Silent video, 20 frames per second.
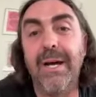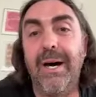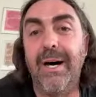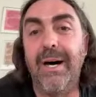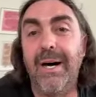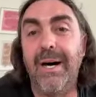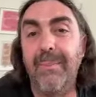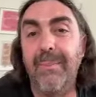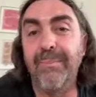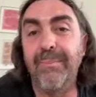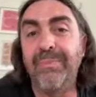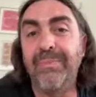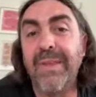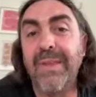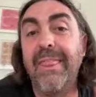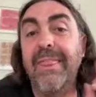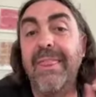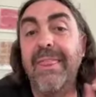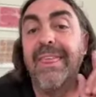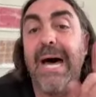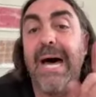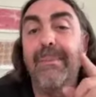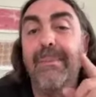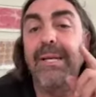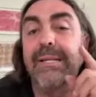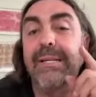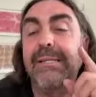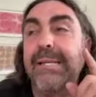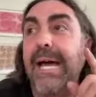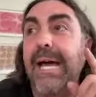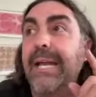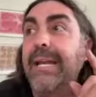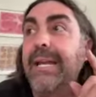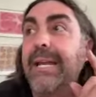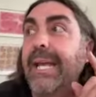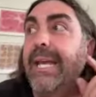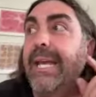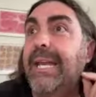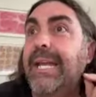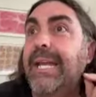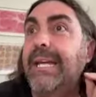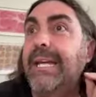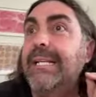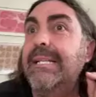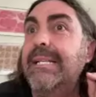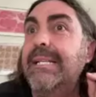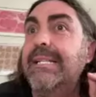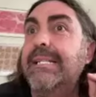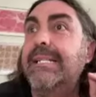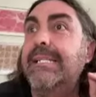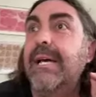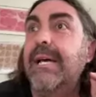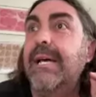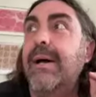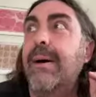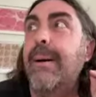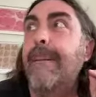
That being said, it is